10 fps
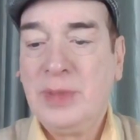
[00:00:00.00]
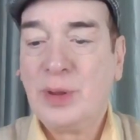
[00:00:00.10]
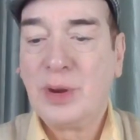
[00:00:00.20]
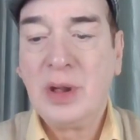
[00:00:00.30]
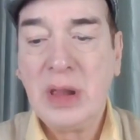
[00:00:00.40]

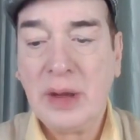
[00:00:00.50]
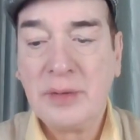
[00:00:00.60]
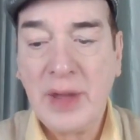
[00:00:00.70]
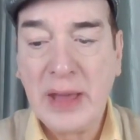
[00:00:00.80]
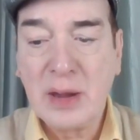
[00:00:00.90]
You're all
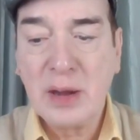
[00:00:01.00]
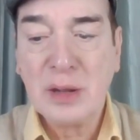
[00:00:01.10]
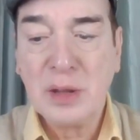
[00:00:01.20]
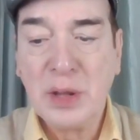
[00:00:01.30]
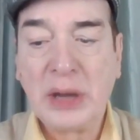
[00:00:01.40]
aware
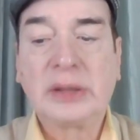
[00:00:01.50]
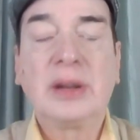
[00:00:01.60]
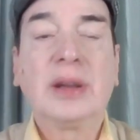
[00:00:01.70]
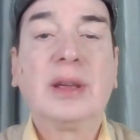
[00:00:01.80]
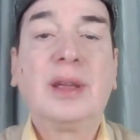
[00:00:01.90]
that
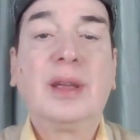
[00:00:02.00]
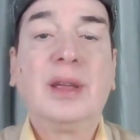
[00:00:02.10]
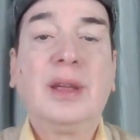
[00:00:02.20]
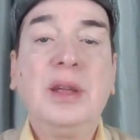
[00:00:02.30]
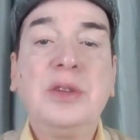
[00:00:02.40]

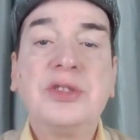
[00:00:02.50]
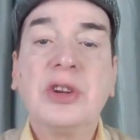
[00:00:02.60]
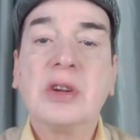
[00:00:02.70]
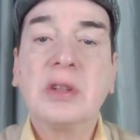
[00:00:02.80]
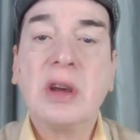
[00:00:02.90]

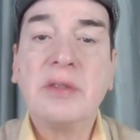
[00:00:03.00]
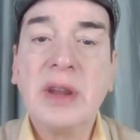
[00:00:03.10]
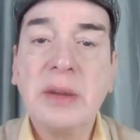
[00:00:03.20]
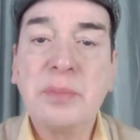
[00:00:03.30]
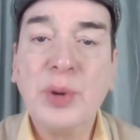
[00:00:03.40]
children are
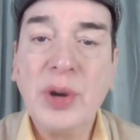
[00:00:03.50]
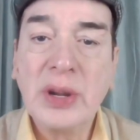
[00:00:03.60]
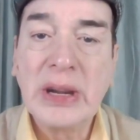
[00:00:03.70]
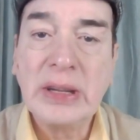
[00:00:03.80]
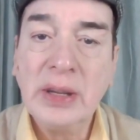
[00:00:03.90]
very poor
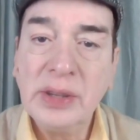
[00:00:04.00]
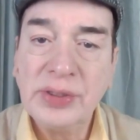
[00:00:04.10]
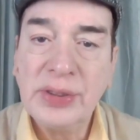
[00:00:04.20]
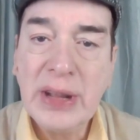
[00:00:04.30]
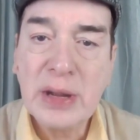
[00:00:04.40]
at
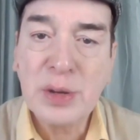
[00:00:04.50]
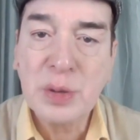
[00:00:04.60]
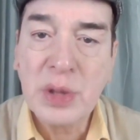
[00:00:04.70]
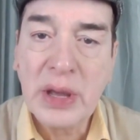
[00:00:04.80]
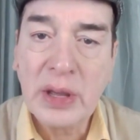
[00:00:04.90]
listening
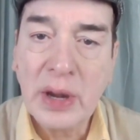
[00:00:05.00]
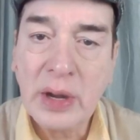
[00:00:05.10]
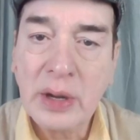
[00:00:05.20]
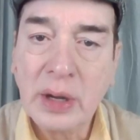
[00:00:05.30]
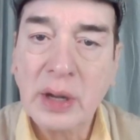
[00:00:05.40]
to
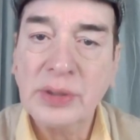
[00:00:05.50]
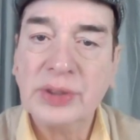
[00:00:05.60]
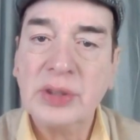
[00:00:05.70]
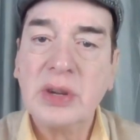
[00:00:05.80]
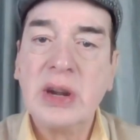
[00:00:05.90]
the
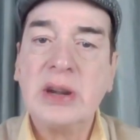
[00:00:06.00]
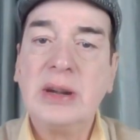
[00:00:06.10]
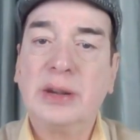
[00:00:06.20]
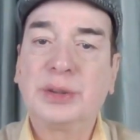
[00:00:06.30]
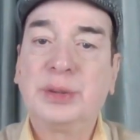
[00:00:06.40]
concerned
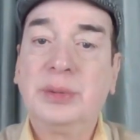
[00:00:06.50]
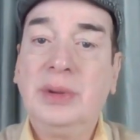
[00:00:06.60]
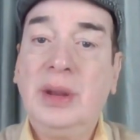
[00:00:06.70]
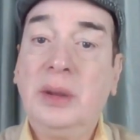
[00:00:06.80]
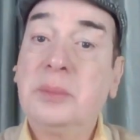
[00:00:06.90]
adults,
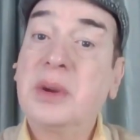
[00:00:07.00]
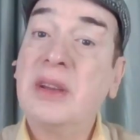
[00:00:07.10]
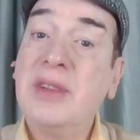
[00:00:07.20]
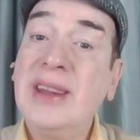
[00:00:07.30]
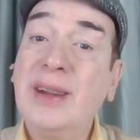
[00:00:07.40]
but
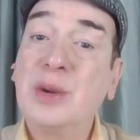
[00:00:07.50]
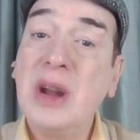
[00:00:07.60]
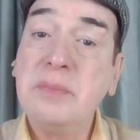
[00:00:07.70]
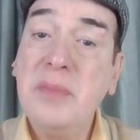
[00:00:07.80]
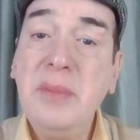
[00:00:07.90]
they're very good
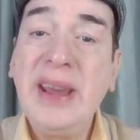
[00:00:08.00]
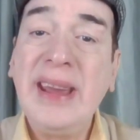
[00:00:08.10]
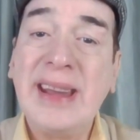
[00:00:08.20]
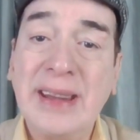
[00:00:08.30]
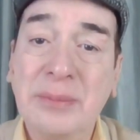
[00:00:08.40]
at
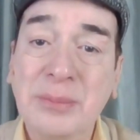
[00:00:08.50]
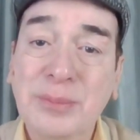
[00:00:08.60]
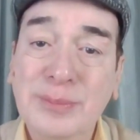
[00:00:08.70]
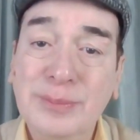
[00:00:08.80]
mimicking them.